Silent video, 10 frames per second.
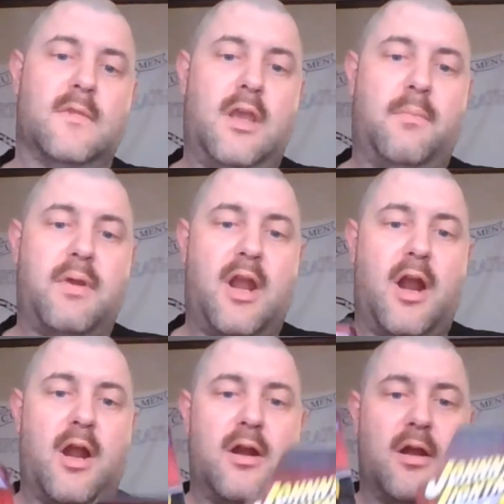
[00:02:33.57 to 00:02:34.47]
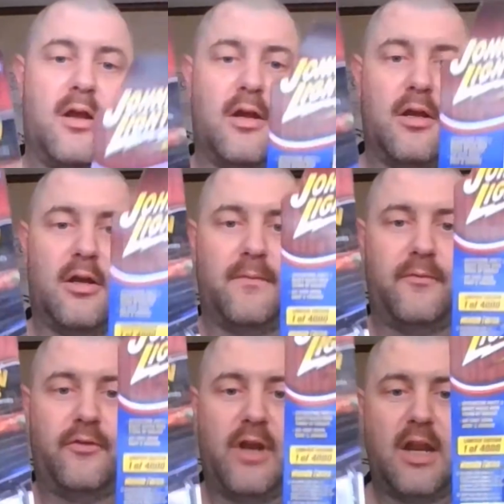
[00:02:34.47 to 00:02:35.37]
a pair
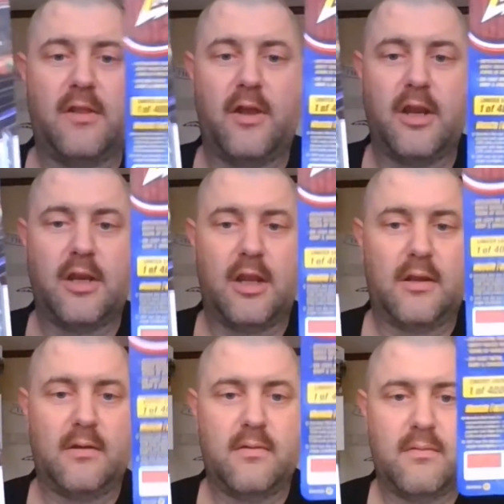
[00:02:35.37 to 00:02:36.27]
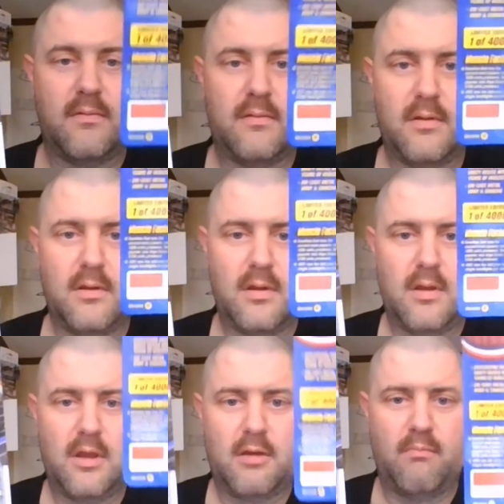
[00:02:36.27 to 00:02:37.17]
of Johnny Lightning
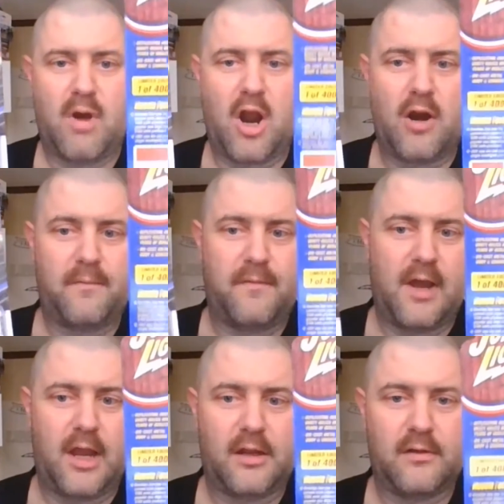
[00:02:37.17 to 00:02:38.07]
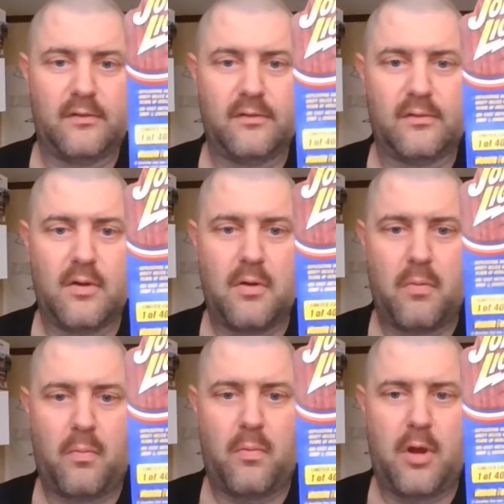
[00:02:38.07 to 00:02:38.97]
barn finds,
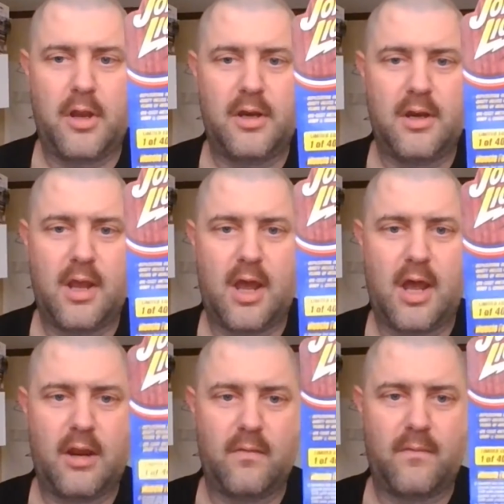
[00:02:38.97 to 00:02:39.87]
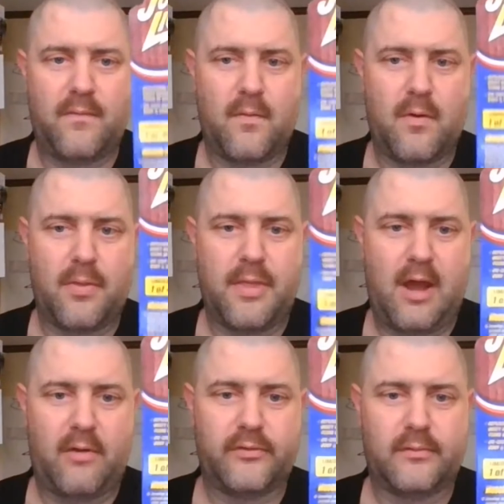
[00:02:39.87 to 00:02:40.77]
1 out of
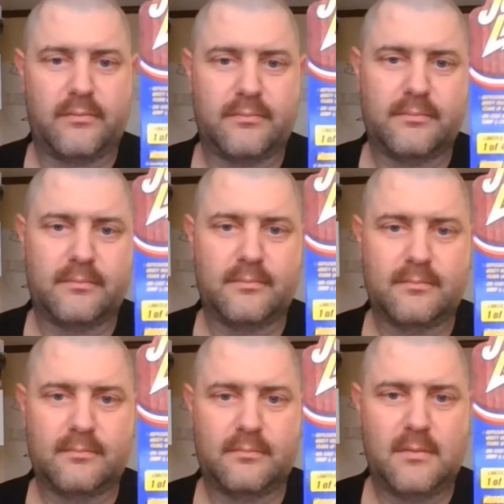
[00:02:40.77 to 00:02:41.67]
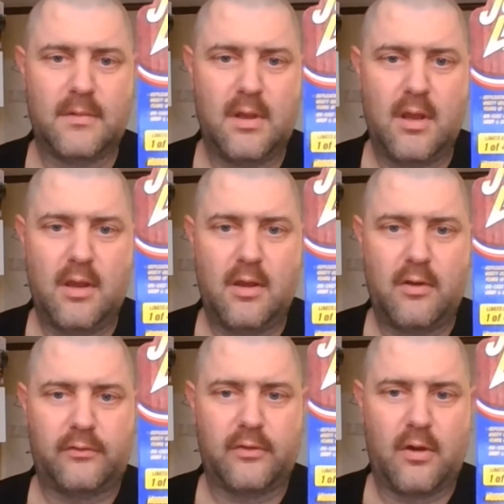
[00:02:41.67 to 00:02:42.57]
4,000.
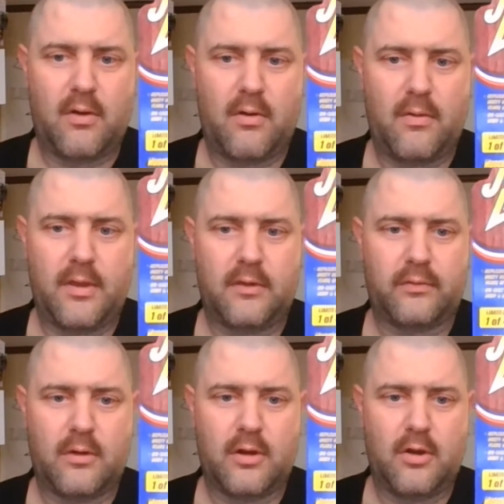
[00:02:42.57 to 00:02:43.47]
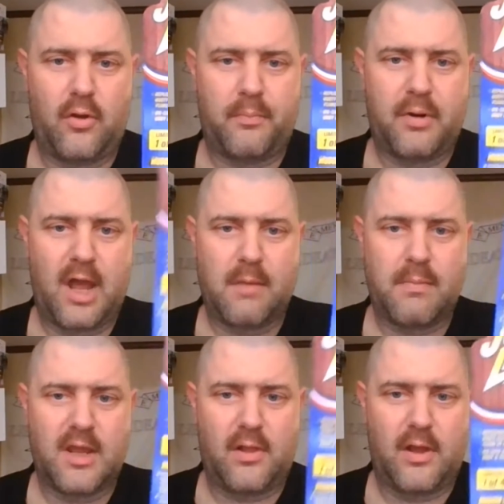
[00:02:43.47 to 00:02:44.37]
So, this one will probably
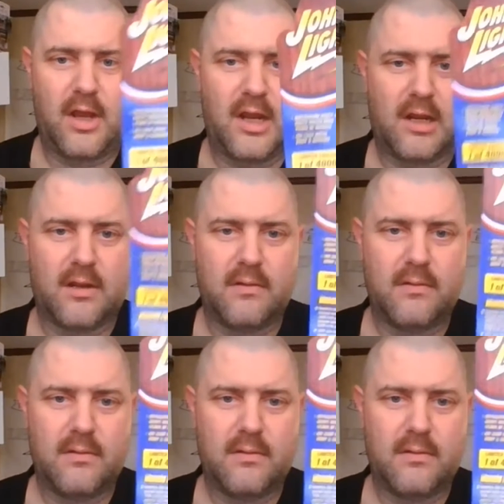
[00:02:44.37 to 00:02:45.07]
be like